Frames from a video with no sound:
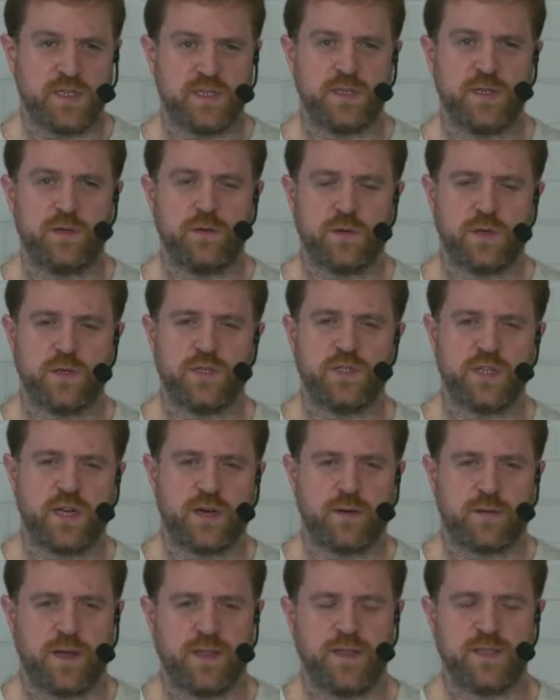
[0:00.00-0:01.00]
so you could
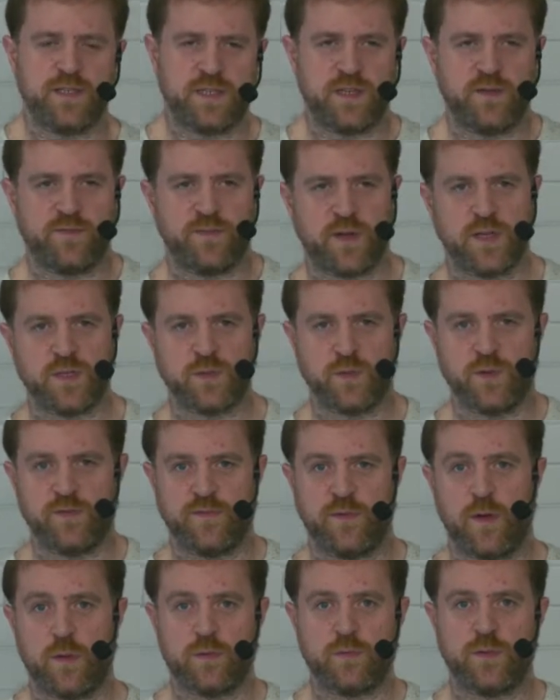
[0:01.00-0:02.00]
generate the certificates with
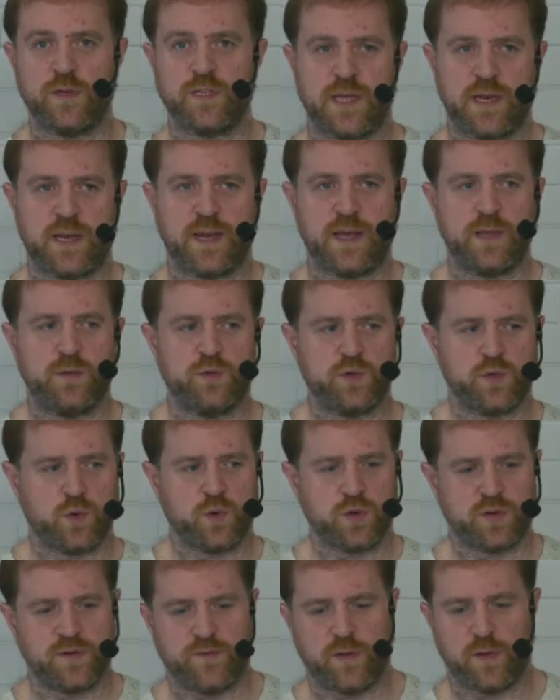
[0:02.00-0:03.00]
Vault, which then let you
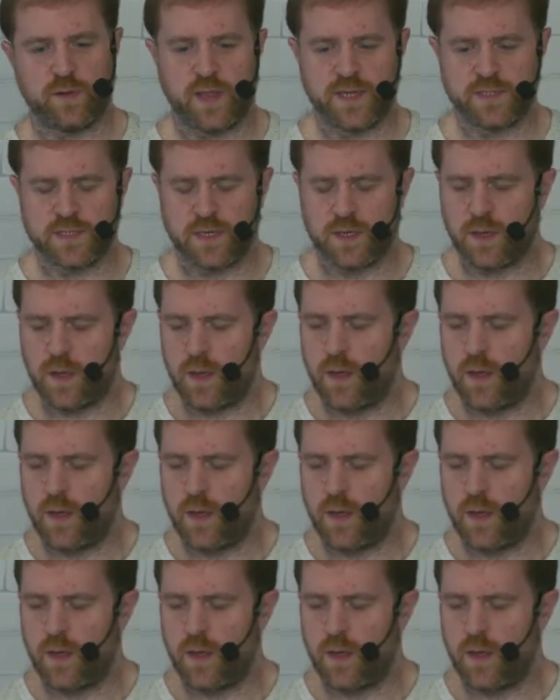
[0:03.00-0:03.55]
talk to Vault later,